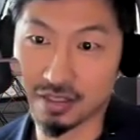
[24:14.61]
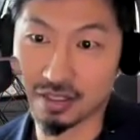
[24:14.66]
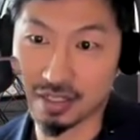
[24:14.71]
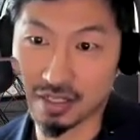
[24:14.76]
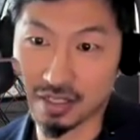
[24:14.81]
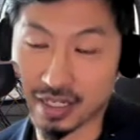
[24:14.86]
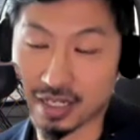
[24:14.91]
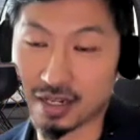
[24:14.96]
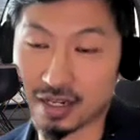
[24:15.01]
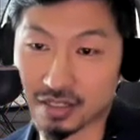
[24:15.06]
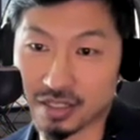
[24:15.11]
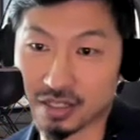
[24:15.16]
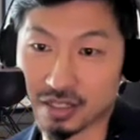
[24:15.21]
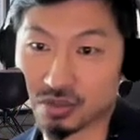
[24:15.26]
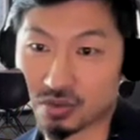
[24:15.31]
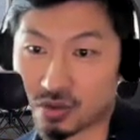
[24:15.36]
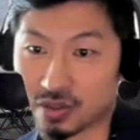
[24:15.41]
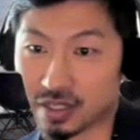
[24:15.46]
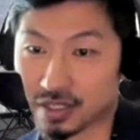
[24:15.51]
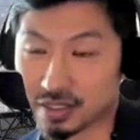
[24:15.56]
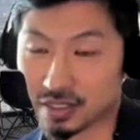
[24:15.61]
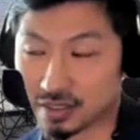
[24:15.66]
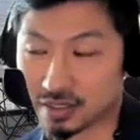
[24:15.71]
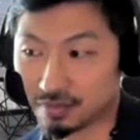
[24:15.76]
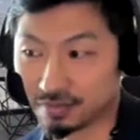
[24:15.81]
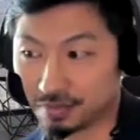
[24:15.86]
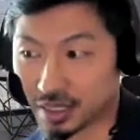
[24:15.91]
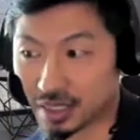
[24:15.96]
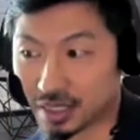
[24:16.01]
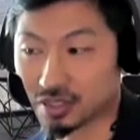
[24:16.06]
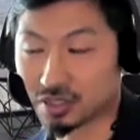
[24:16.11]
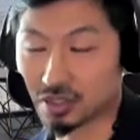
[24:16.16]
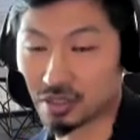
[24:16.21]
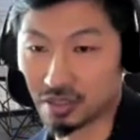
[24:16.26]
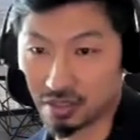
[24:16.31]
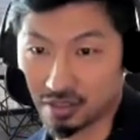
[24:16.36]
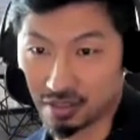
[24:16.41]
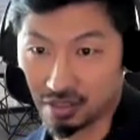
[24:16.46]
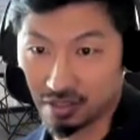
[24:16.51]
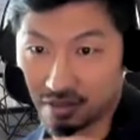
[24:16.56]
delayed onset soreness because
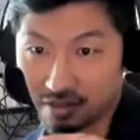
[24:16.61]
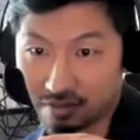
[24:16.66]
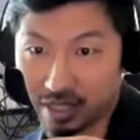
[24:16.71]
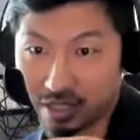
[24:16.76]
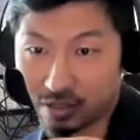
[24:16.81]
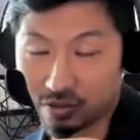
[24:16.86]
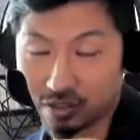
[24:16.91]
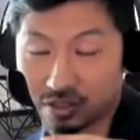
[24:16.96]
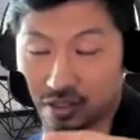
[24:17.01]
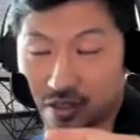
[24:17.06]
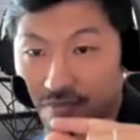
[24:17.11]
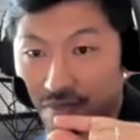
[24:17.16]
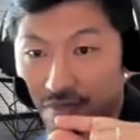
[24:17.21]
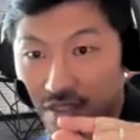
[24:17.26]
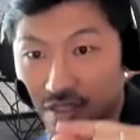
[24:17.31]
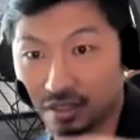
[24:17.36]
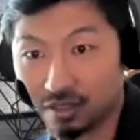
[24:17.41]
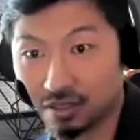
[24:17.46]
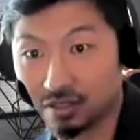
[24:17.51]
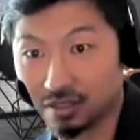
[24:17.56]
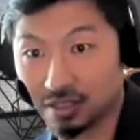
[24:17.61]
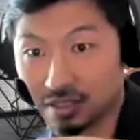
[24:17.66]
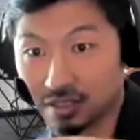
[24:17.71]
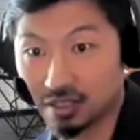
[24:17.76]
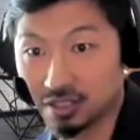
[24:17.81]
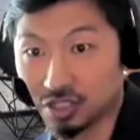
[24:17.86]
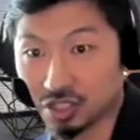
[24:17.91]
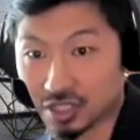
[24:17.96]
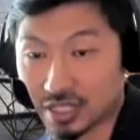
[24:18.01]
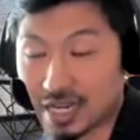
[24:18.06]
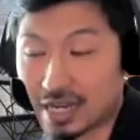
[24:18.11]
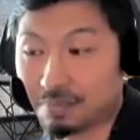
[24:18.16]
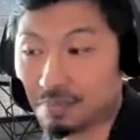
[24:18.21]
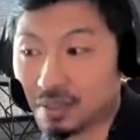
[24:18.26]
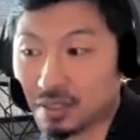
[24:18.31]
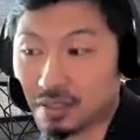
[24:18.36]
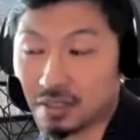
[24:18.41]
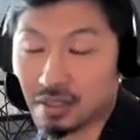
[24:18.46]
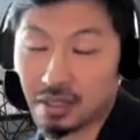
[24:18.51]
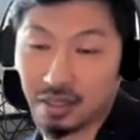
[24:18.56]
the microscopic tear doesn't just
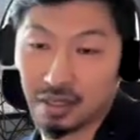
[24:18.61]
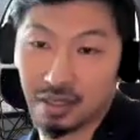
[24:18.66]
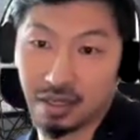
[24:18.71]
happen